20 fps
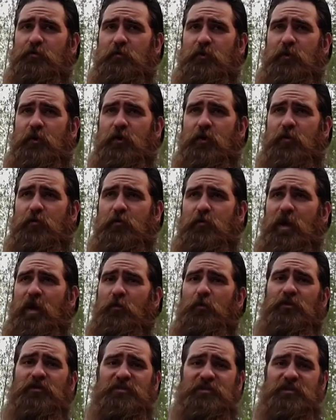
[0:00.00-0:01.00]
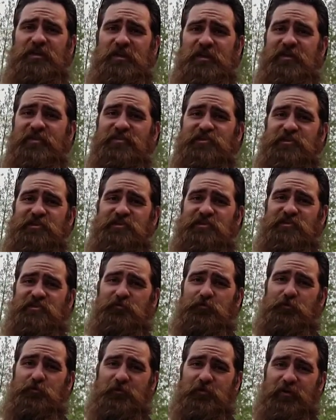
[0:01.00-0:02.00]
I wasn't itchy
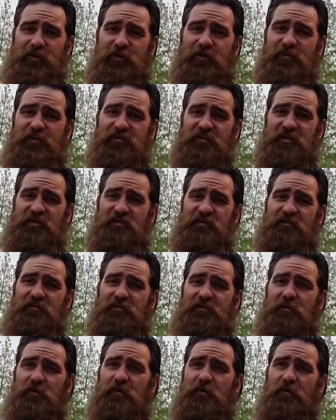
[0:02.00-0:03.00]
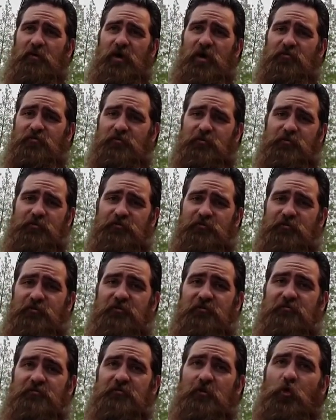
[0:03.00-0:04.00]
or irritated at all after using
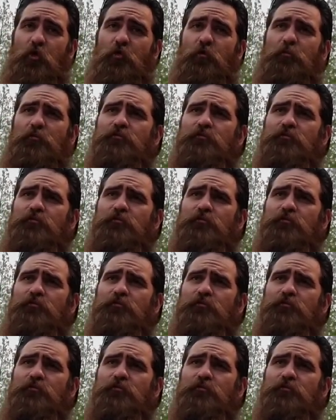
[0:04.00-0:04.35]
this soap.